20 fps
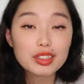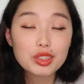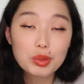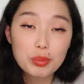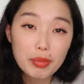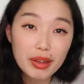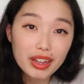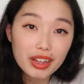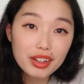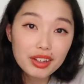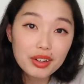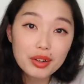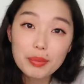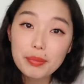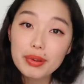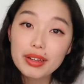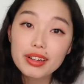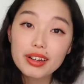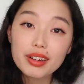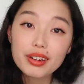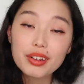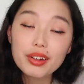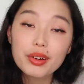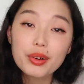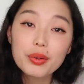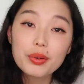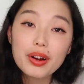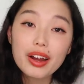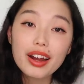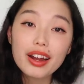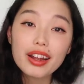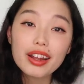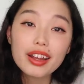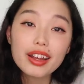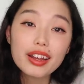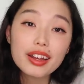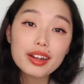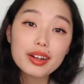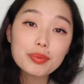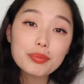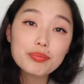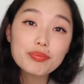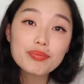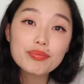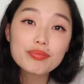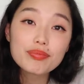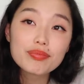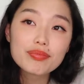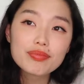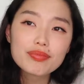As you may or may not know, I am...